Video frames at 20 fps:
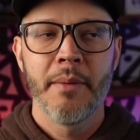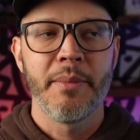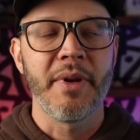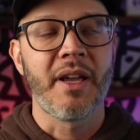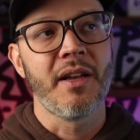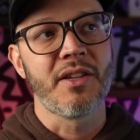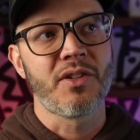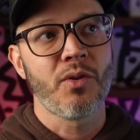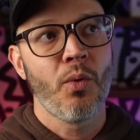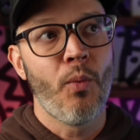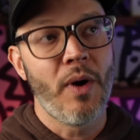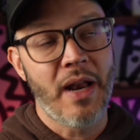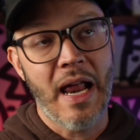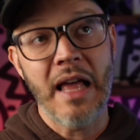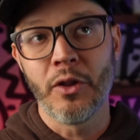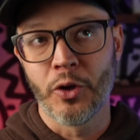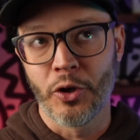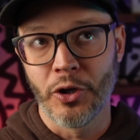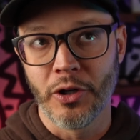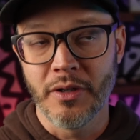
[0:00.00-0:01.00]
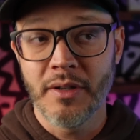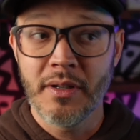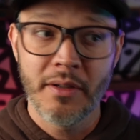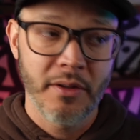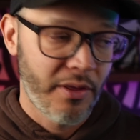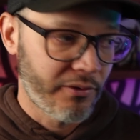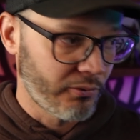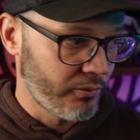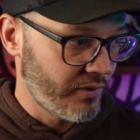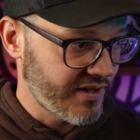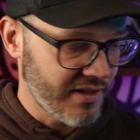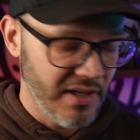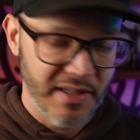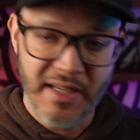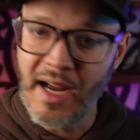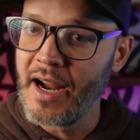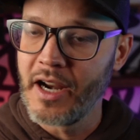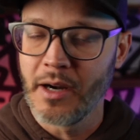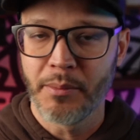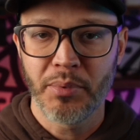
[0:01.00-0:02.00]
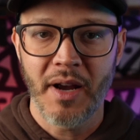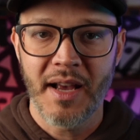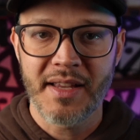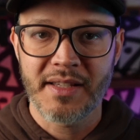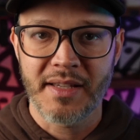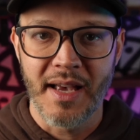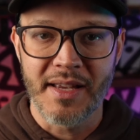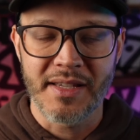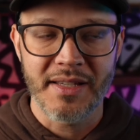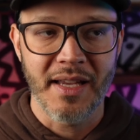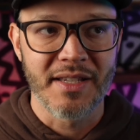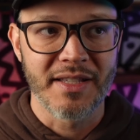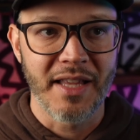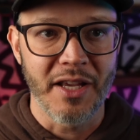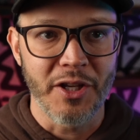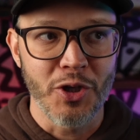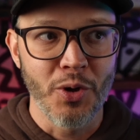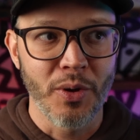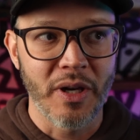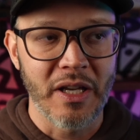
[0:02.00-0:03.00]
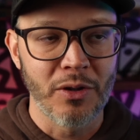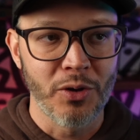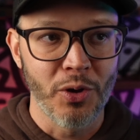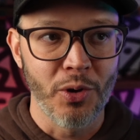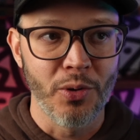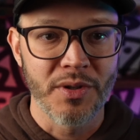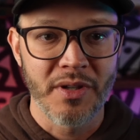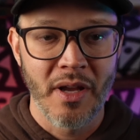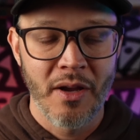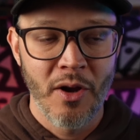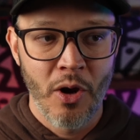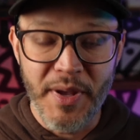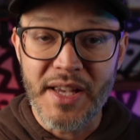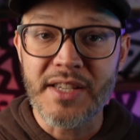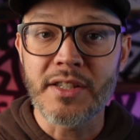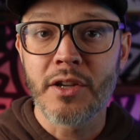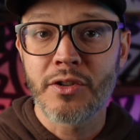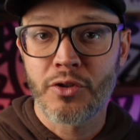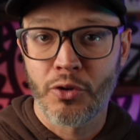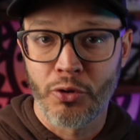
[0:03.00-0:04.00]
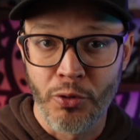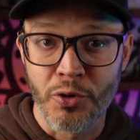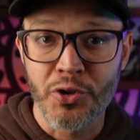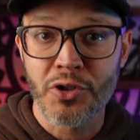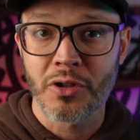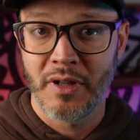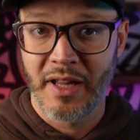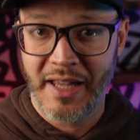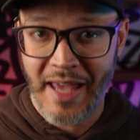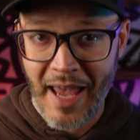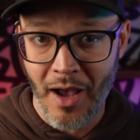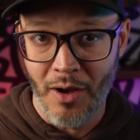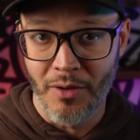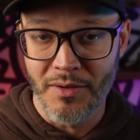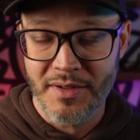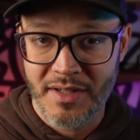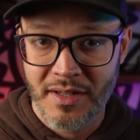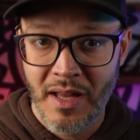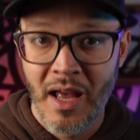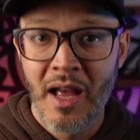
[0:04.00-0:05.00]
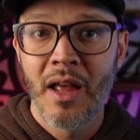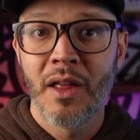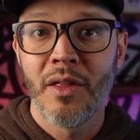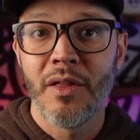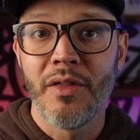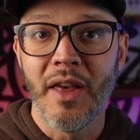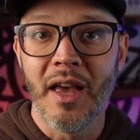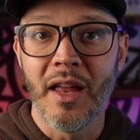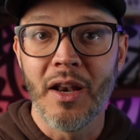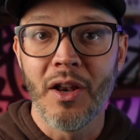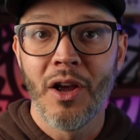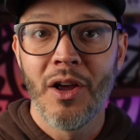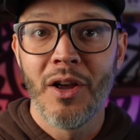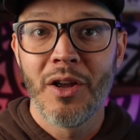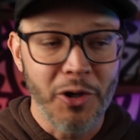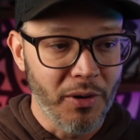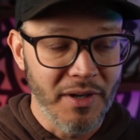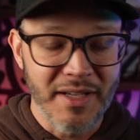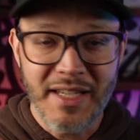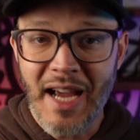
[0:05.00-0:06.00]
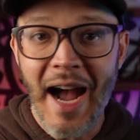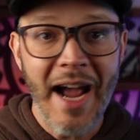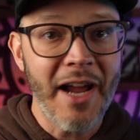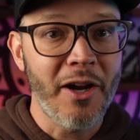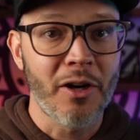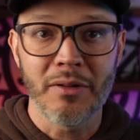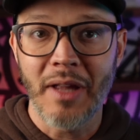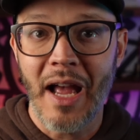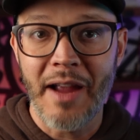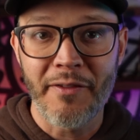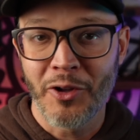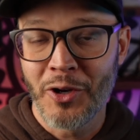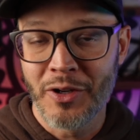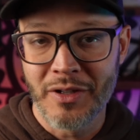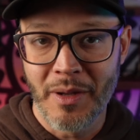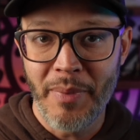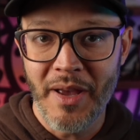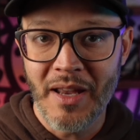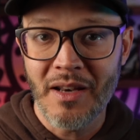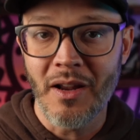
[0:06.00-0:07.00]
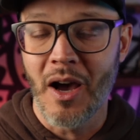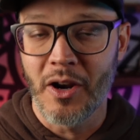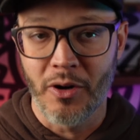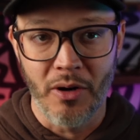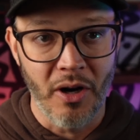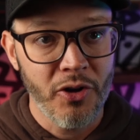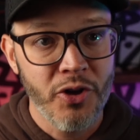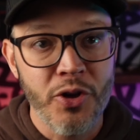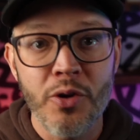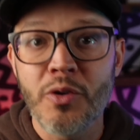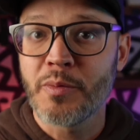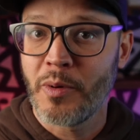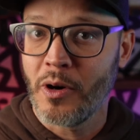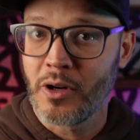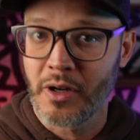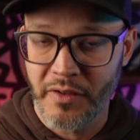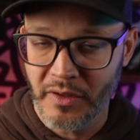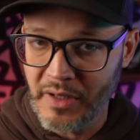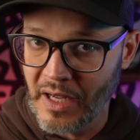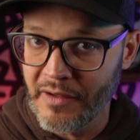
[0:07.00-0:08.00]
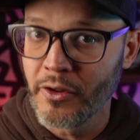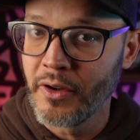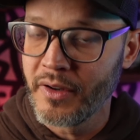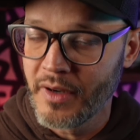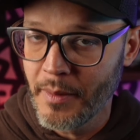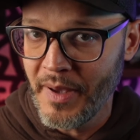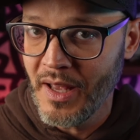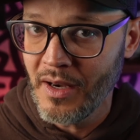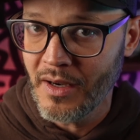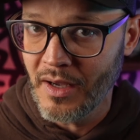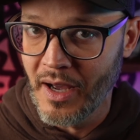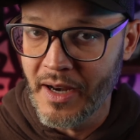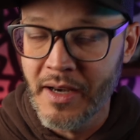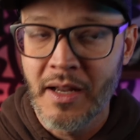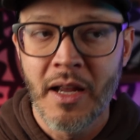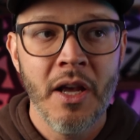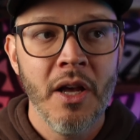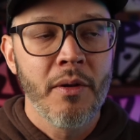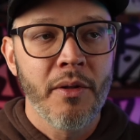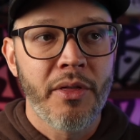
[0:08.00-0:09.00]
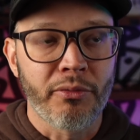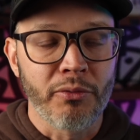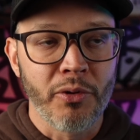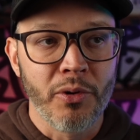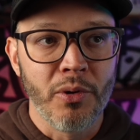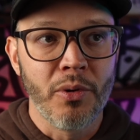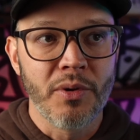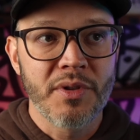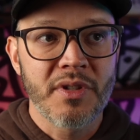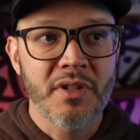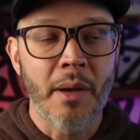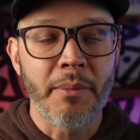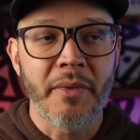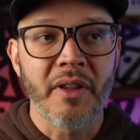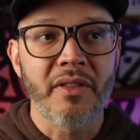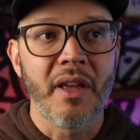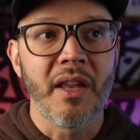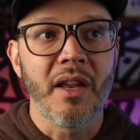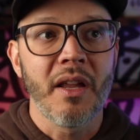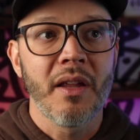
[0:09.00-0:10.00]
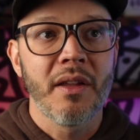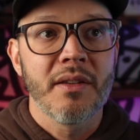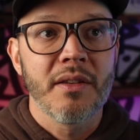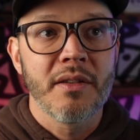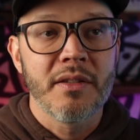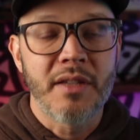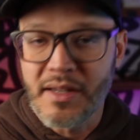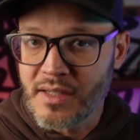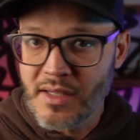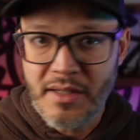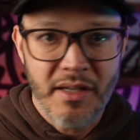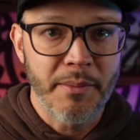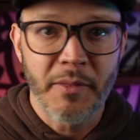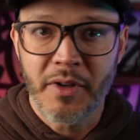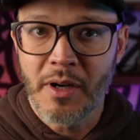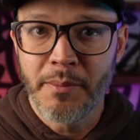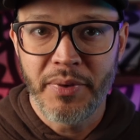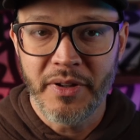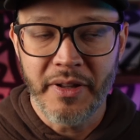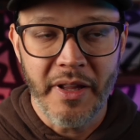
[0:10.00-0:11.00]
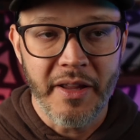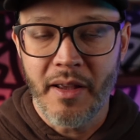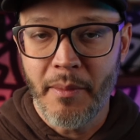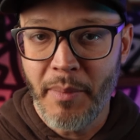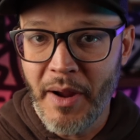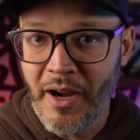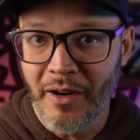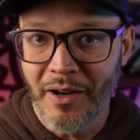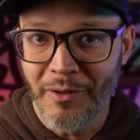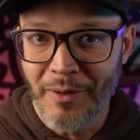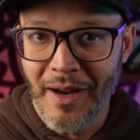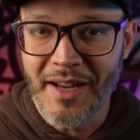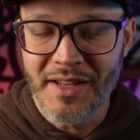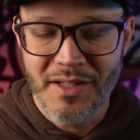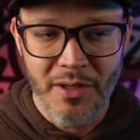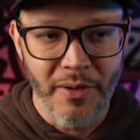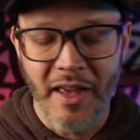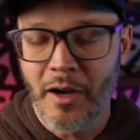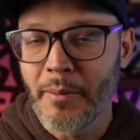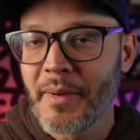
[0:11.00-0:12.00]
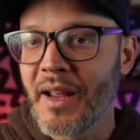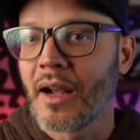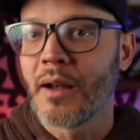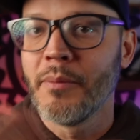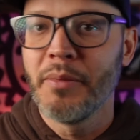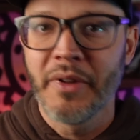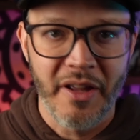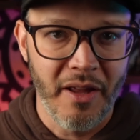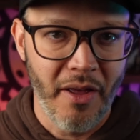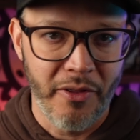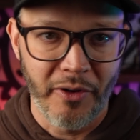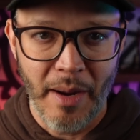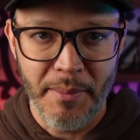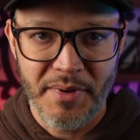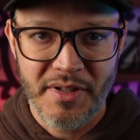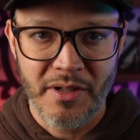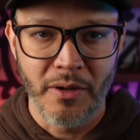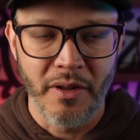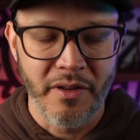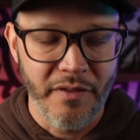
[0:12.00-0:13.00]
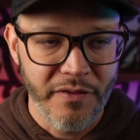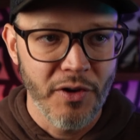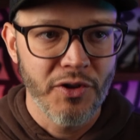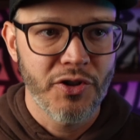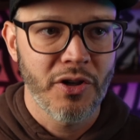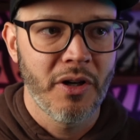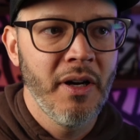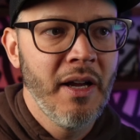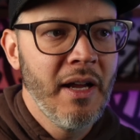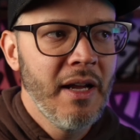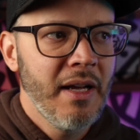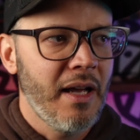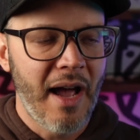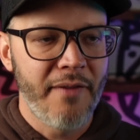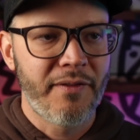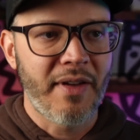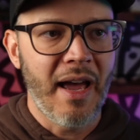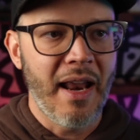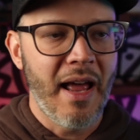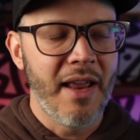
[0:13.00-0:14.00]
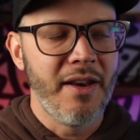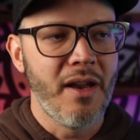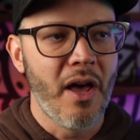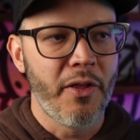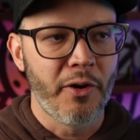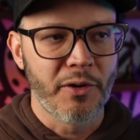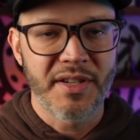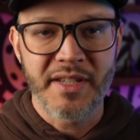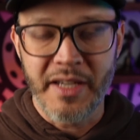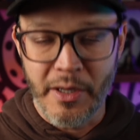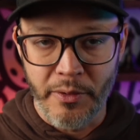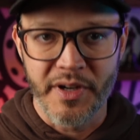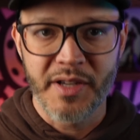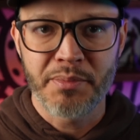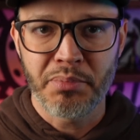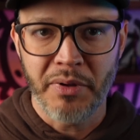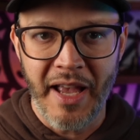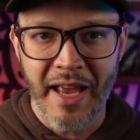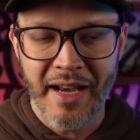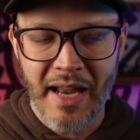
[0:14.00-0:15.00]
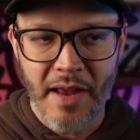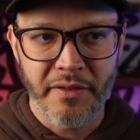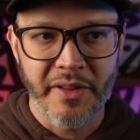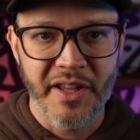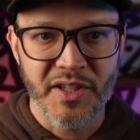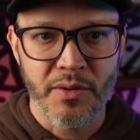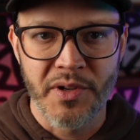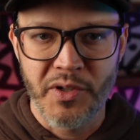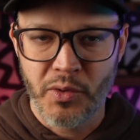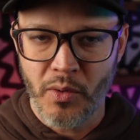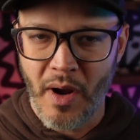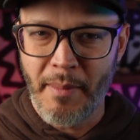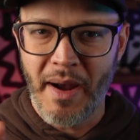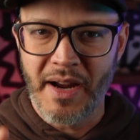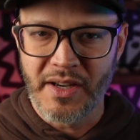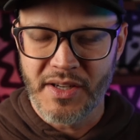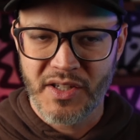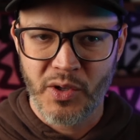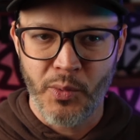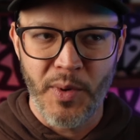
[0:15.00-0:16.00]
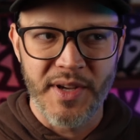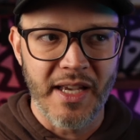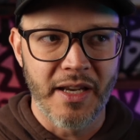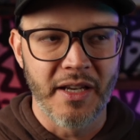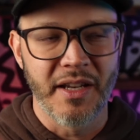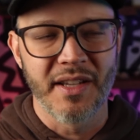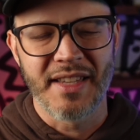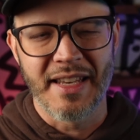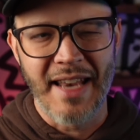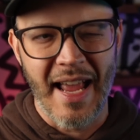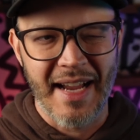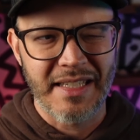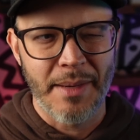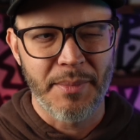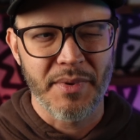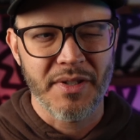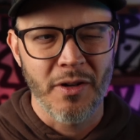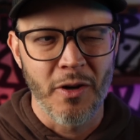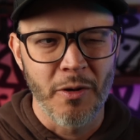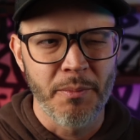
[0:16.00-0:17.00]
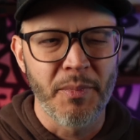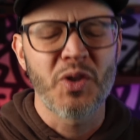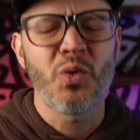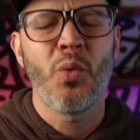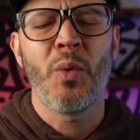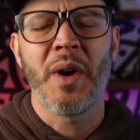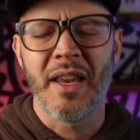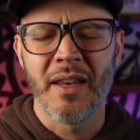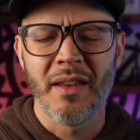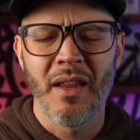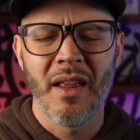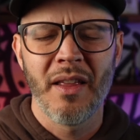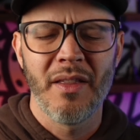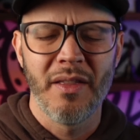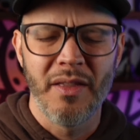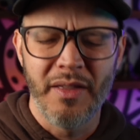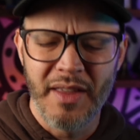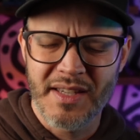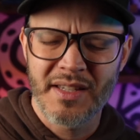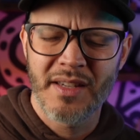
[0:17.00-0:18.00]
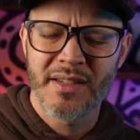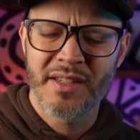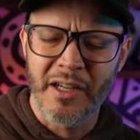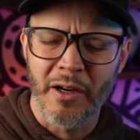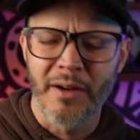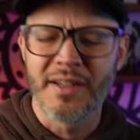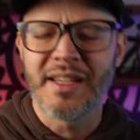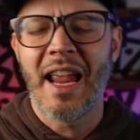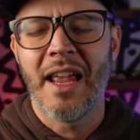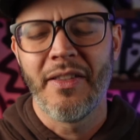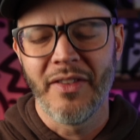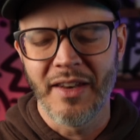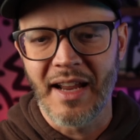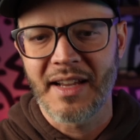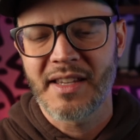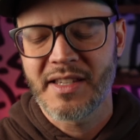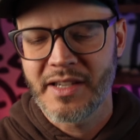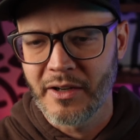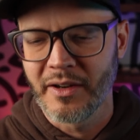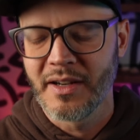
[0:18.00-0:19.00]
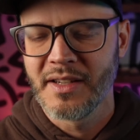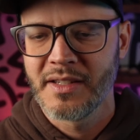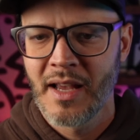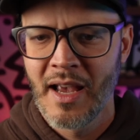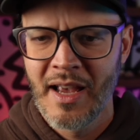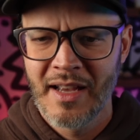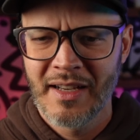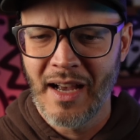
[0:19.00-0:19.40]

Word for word: Because what I learned through this entire process is that you can lose business crucial accounts that your entire livelihood depend on, or a huge part of your livelihood depend on, through something that doesn't seem completely apparent, right? So that'll be a completely other episode in the future. I've got another series planned after this one, so I might just squeeze that in as the next episode between this series and the next series.